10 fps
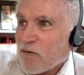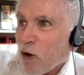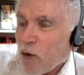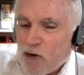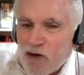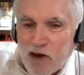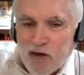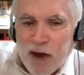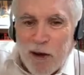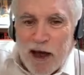Forbes has
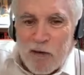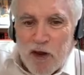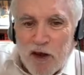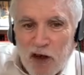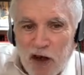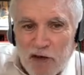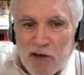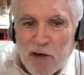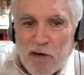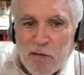just come out with a
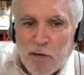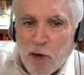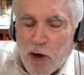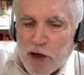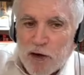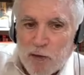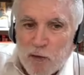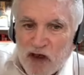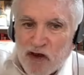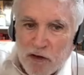list of the 400
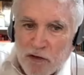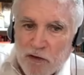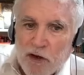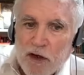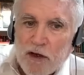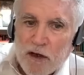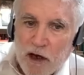richest